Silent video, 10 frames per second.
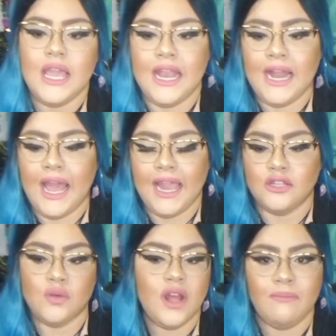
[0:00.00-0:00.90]
And
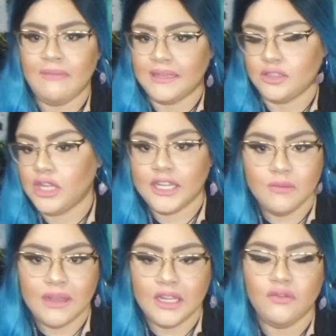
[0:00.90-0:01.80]
I do not message
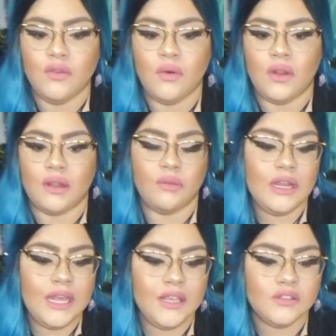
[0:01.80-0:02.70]
anybody for
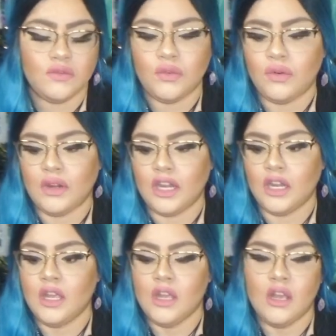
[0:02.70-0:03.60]
readings, for